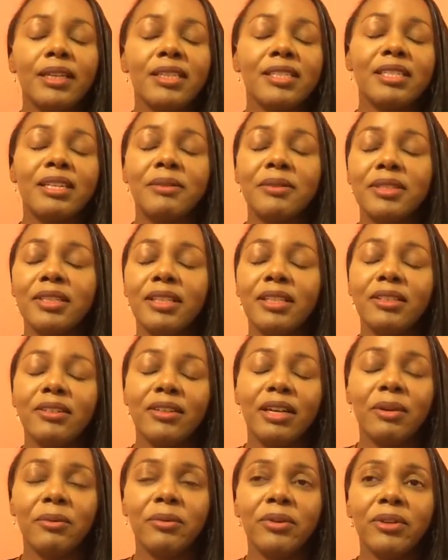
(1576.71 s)
because I was telling
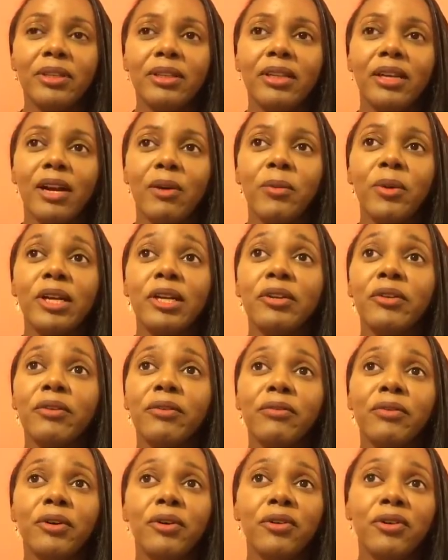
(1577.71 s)
her I wanted her
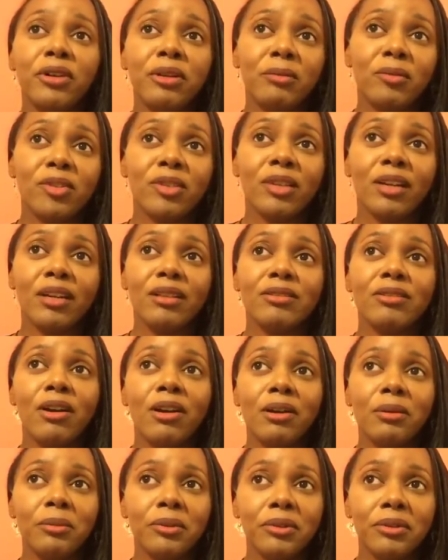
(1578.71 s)
phone number so I can
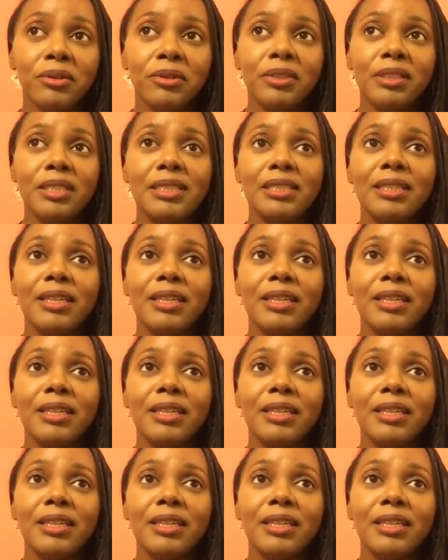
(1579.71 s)
talk with her and this.